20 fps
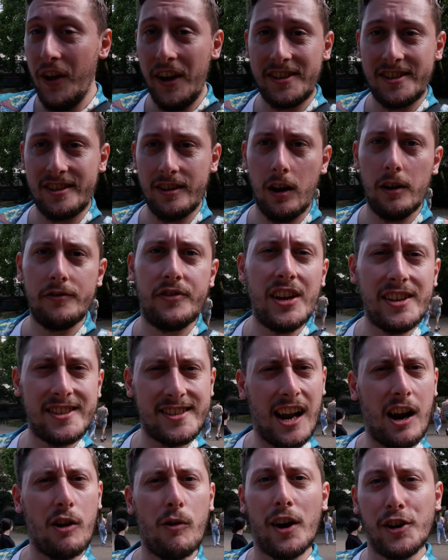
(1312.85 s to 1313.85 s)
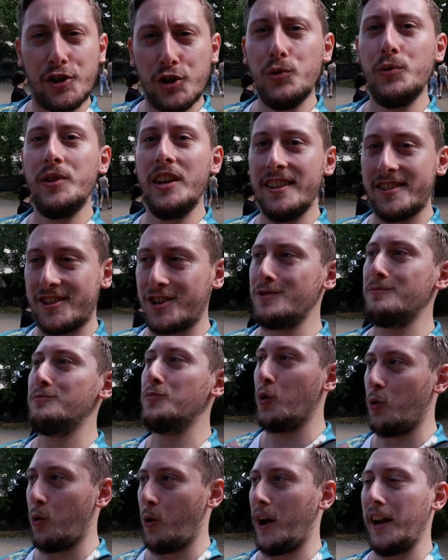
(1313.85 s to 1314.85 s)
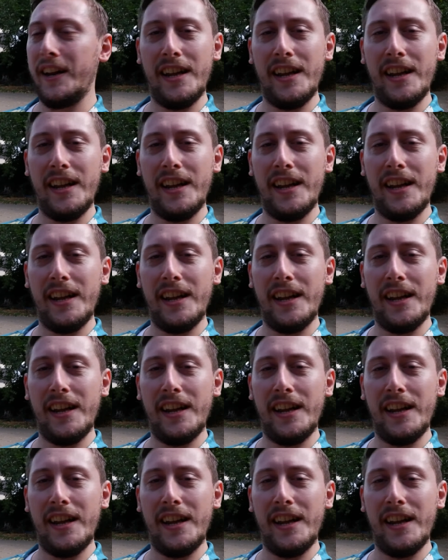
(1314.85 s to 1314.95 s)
this this hour I do need some more.